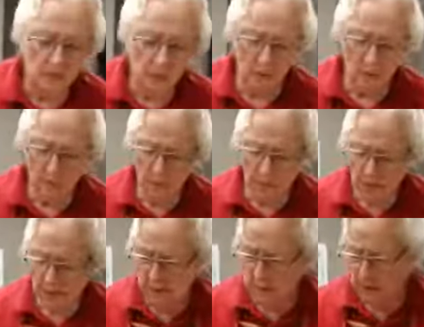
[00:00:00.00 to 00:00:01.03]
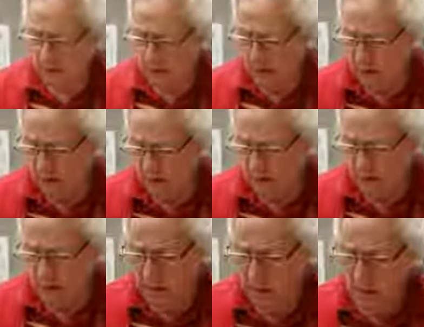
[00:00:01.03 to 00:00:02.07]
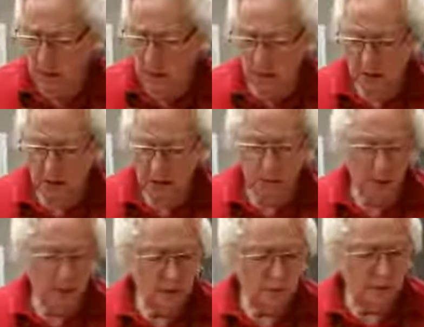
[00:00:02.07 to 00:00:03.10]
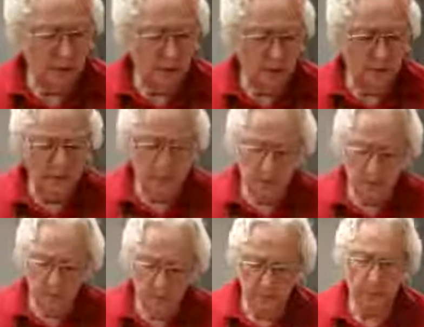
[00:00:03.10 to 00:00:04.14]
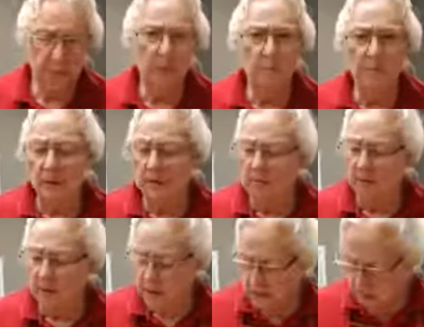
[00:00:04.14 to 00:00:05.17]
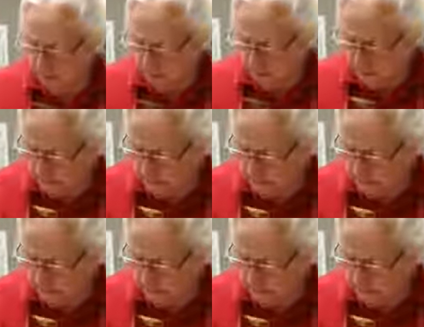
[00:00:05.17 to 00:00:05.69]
are really spectacular. On a relish plate, there's something very different.